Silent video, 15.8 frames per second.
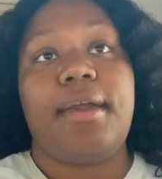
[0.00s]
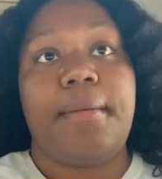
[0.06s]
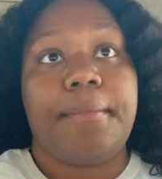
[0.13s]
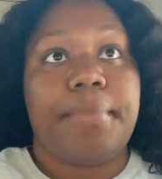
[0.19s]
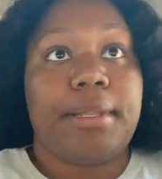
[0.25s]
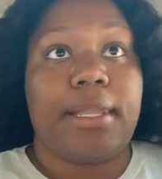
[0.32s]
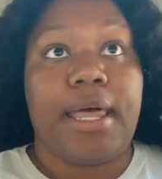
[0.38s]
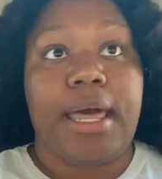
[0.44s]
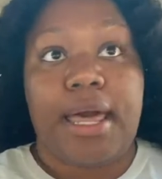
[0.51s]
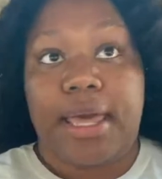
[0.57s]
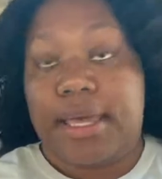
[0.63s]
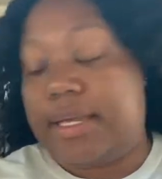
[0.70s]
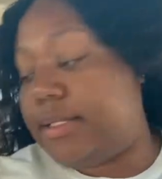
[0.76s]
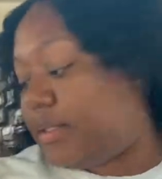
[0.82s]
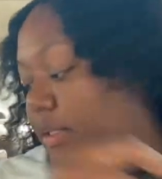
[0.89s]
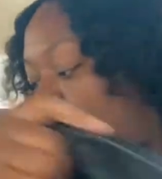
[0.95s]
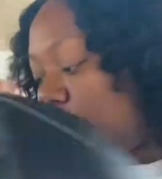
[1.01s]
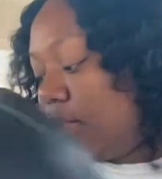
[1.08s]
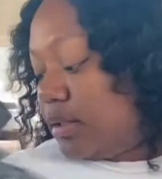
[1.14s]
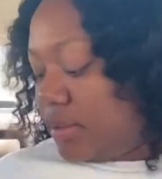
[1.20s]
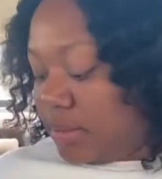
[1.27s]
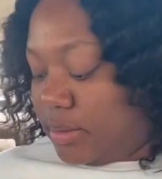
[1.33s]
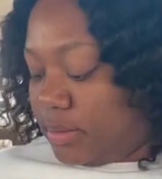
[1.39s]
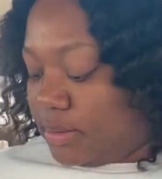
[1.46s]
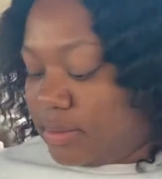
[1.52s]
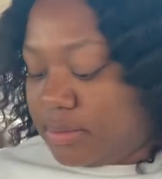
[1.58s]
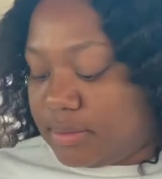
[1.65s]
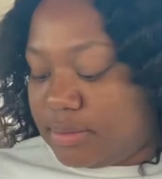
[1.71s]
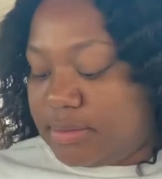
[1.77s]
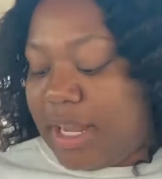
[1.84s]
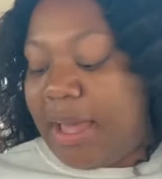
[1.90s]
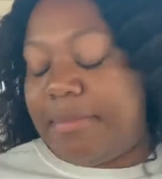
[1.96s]
blind.
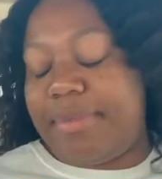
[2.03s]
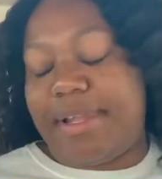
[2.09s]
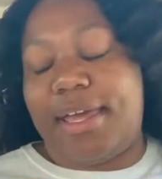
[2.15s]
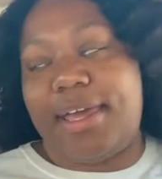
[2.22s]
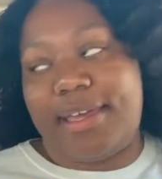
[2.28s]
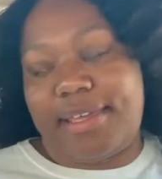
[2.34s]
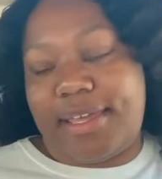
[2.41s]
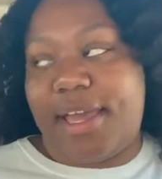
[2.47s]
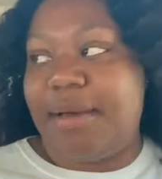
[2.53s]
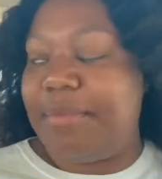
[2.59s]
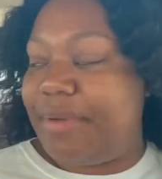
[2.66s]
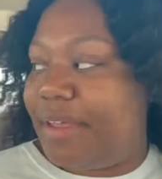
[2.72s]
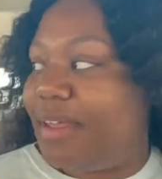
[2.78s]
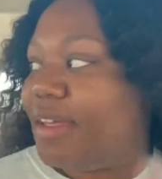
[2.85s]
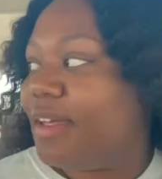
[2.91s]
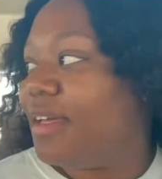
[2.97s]
Not blind, y'all, but you